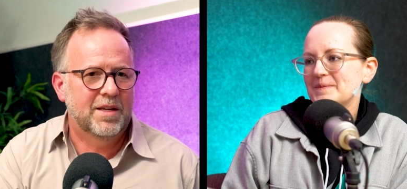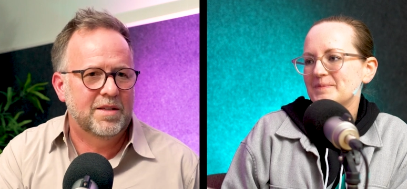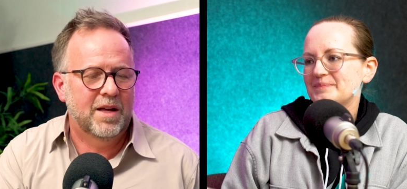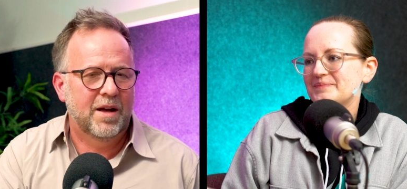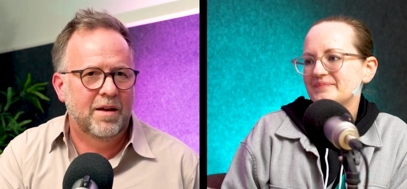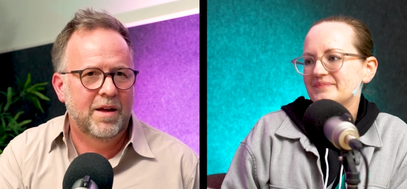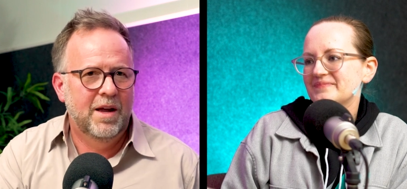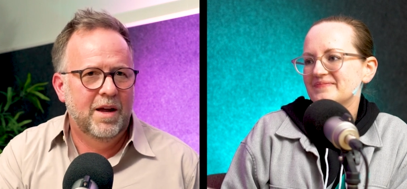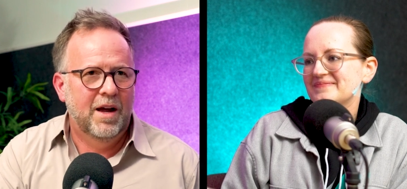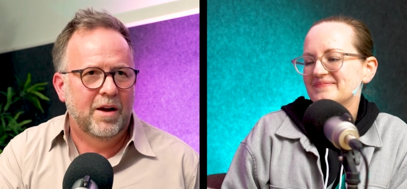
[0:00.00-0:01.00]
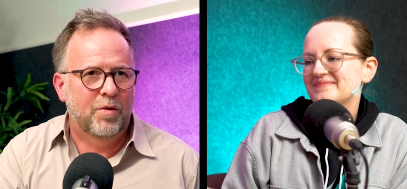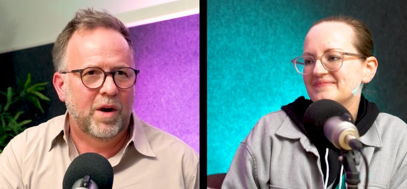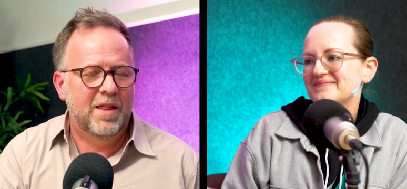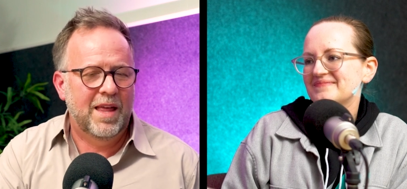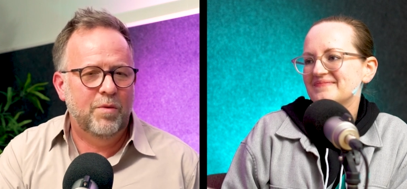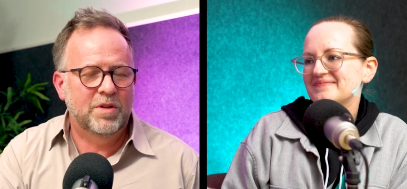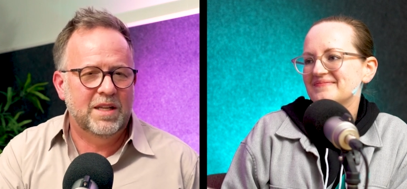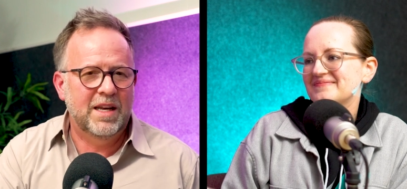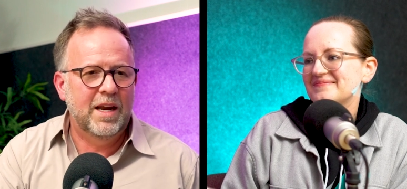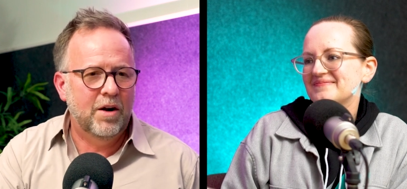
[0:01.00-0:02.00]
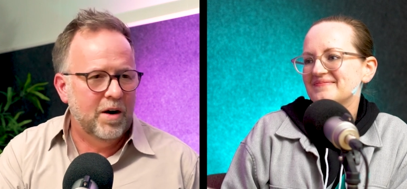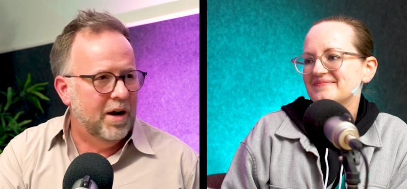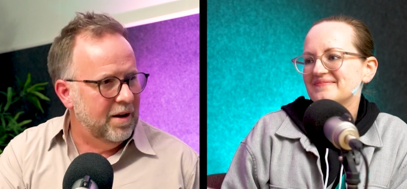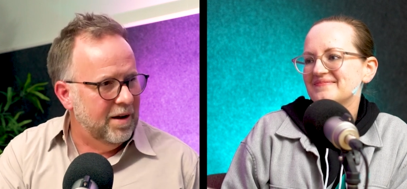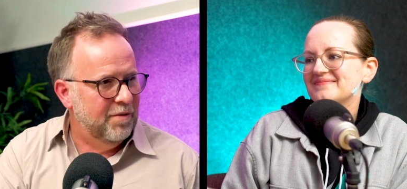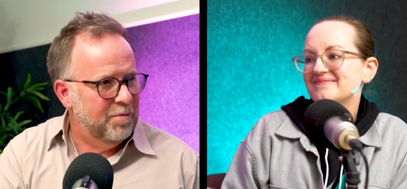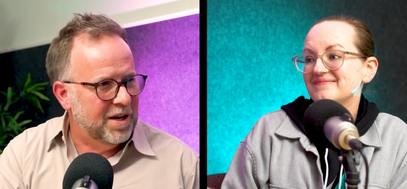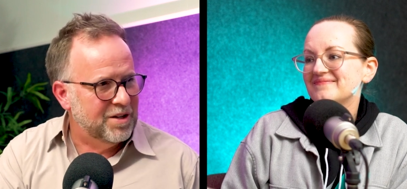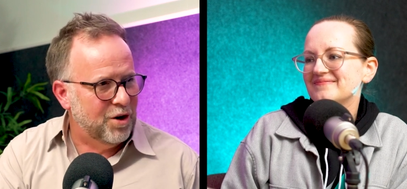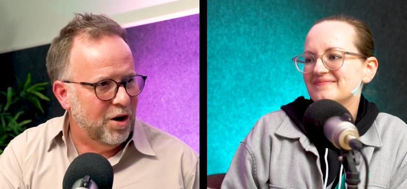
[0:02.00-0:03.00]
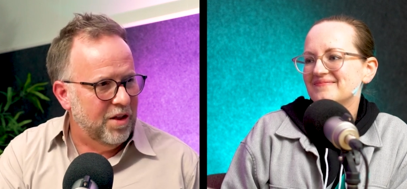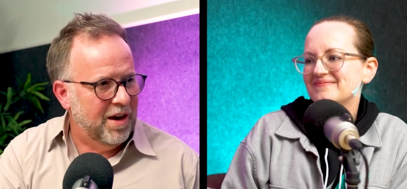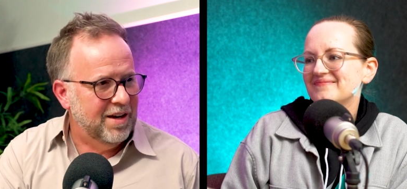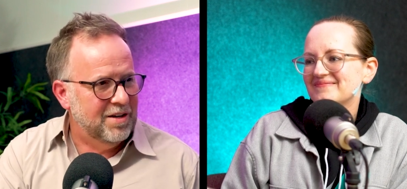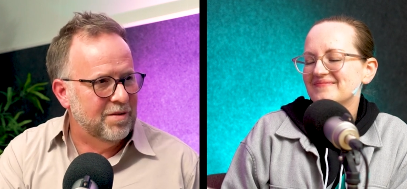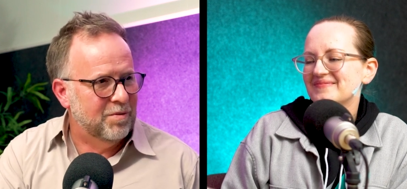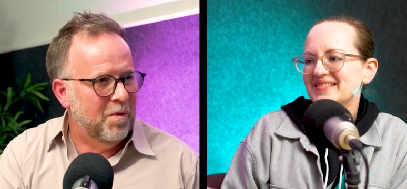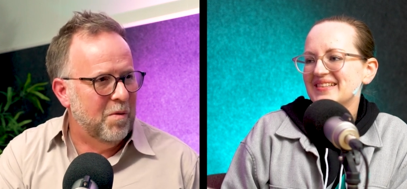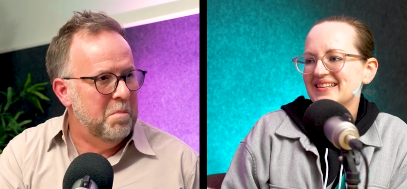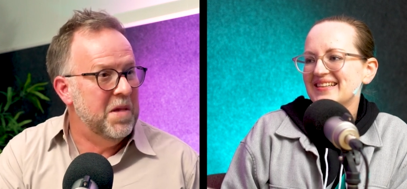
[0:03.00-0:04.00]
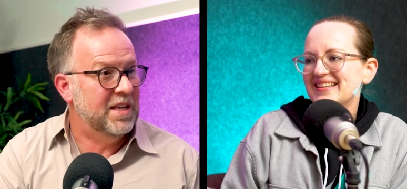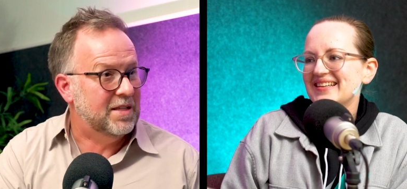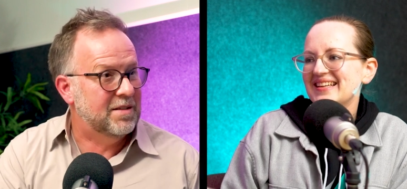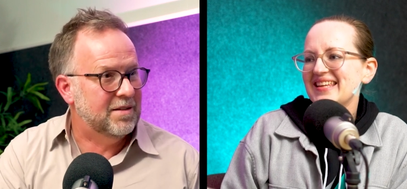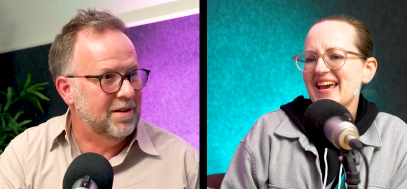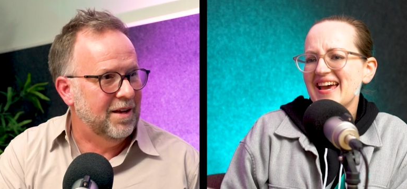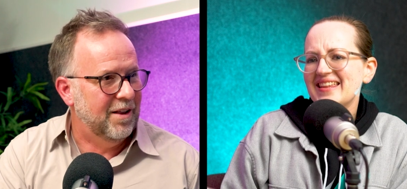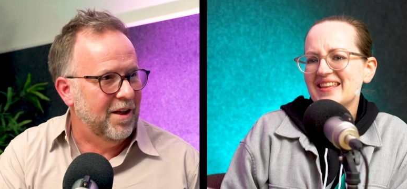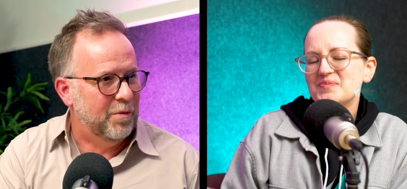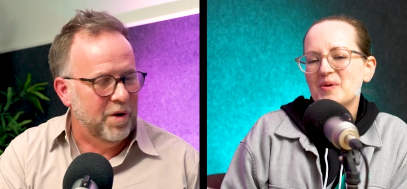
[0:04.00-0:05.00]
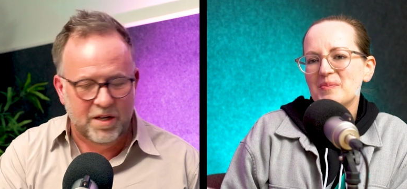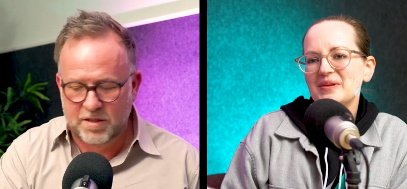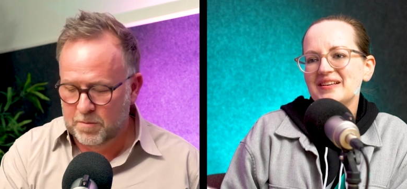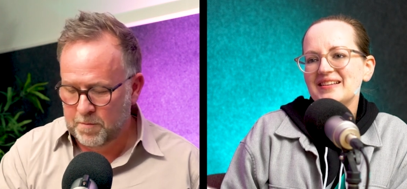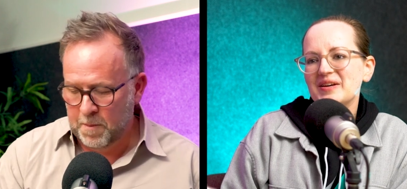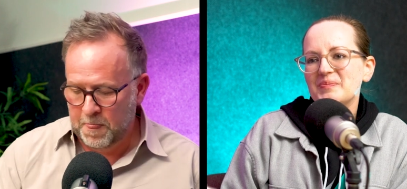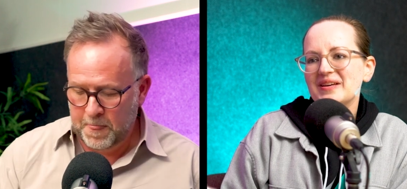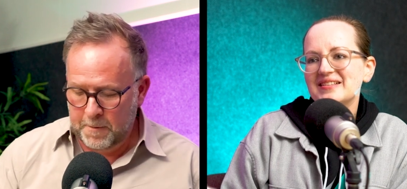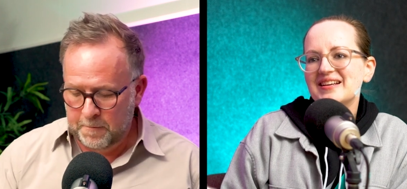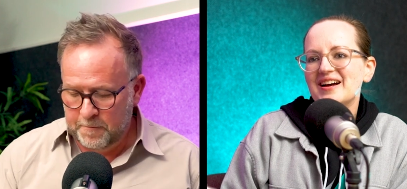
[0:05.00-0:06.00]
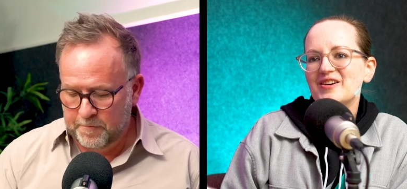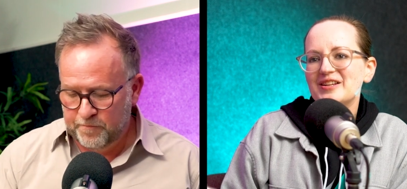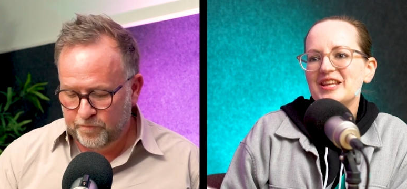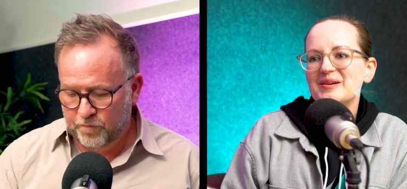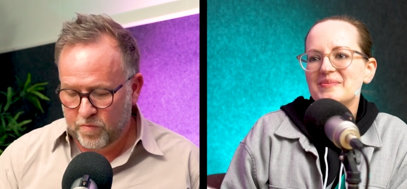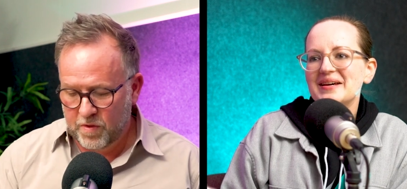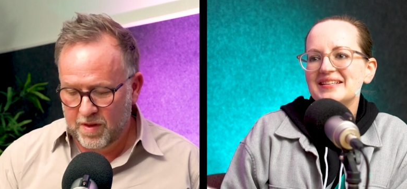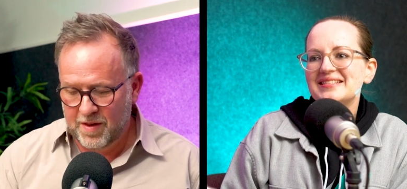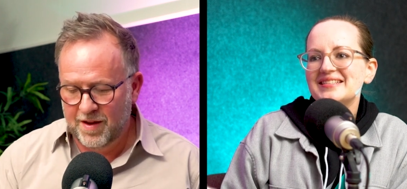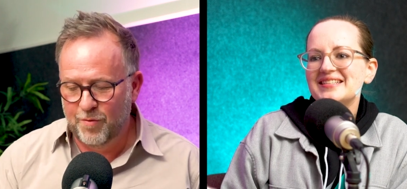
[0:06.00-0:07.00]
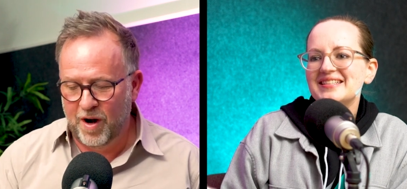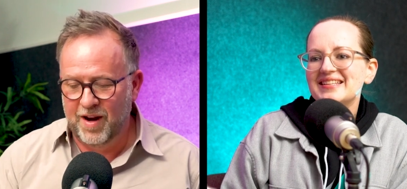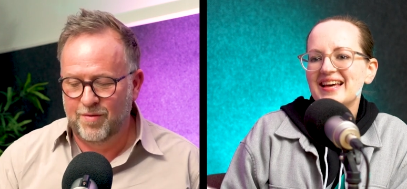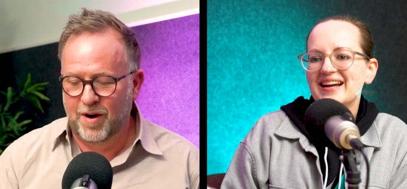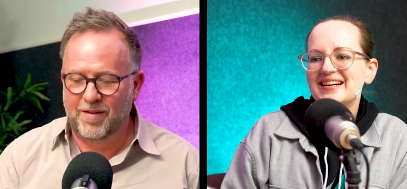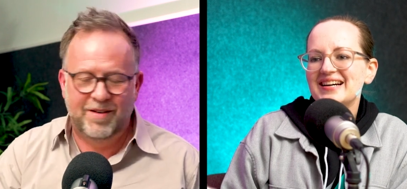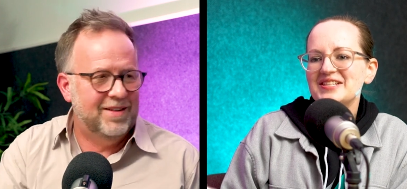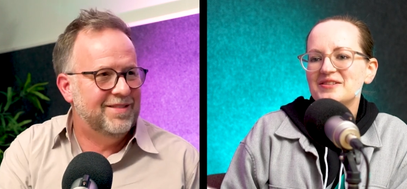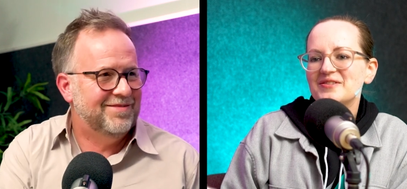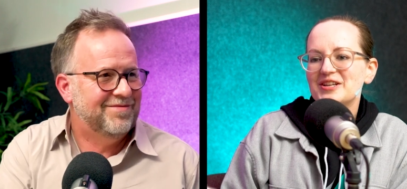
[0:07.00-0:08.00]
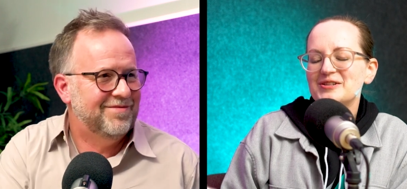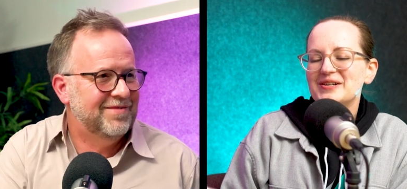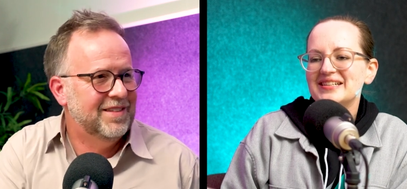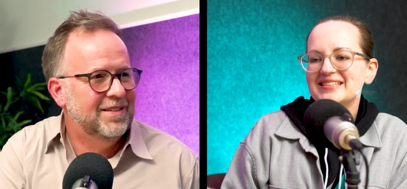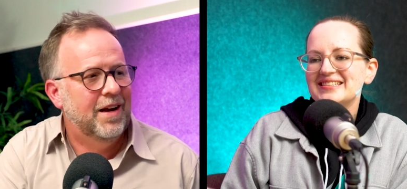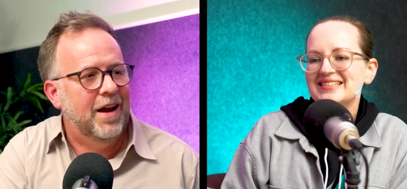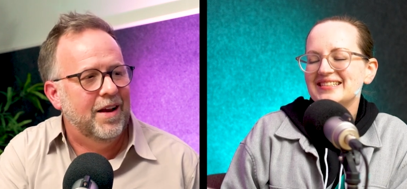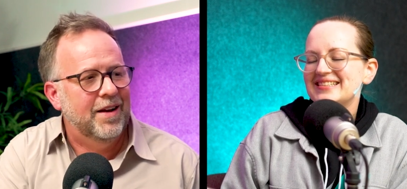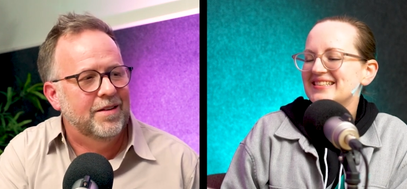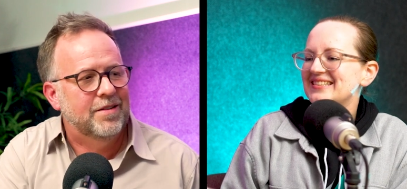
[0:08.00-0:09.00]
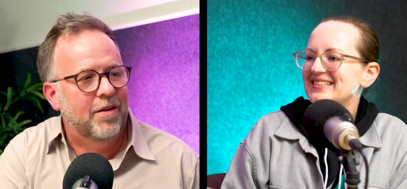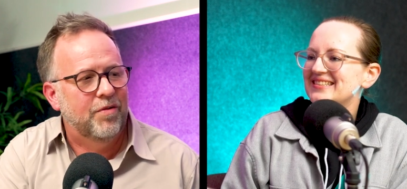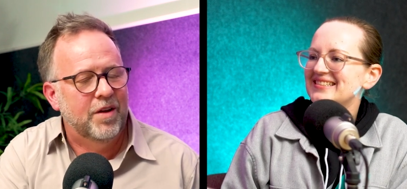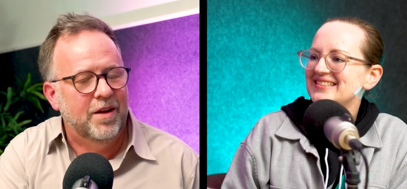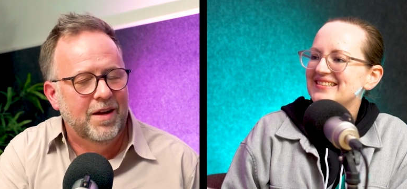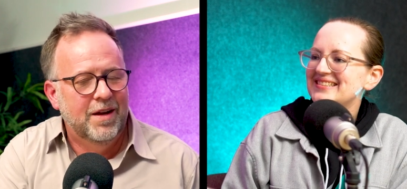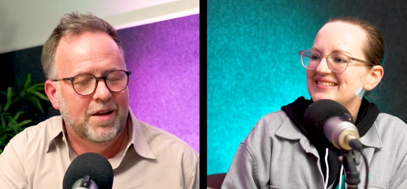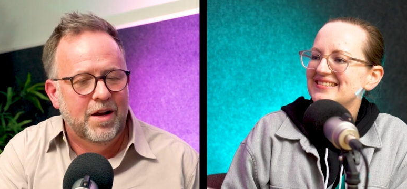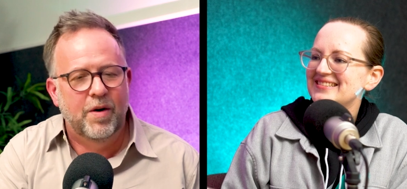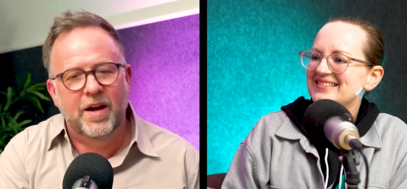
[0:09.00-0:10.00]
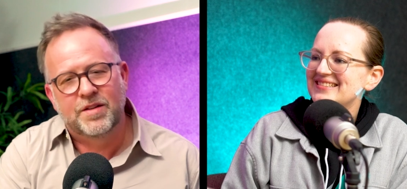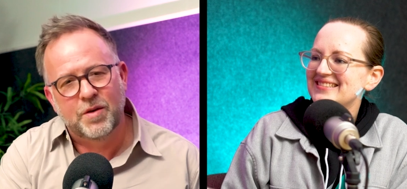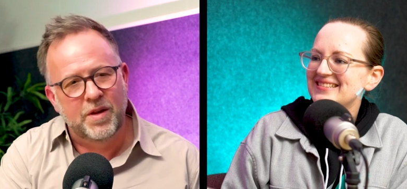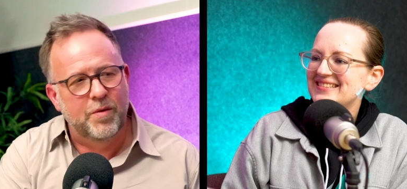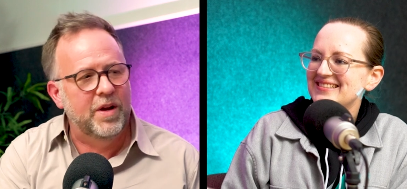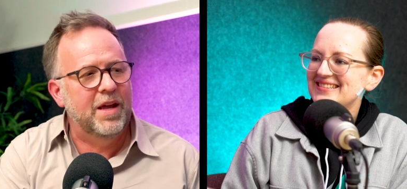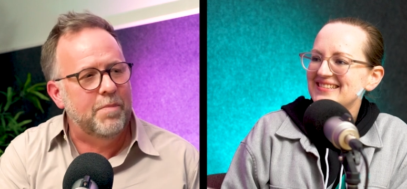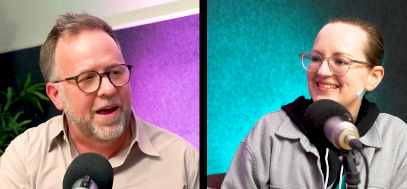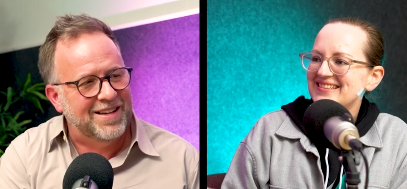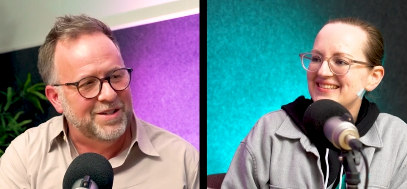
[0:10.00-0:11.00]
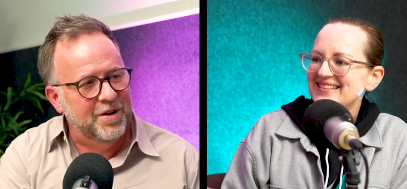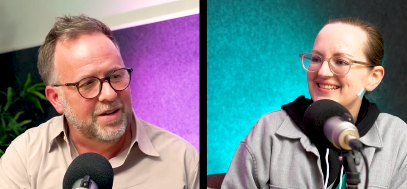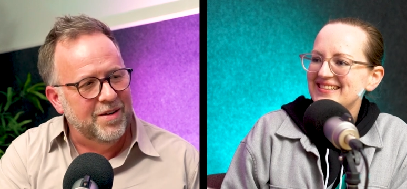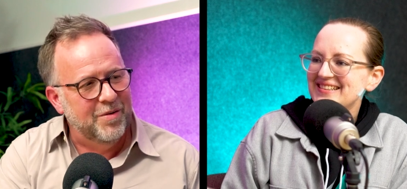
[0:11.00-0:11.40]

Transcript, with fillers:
Speaker 1: as a, a great. That was an era of hmm. Pixar mm. that I just miss. Yeah, that's probably
Speaker 2: ways. like Pixar at their best. Right, that right. kind of era.
Speaker 1: Yeah, it is definitely. All right, so that we can get back to it,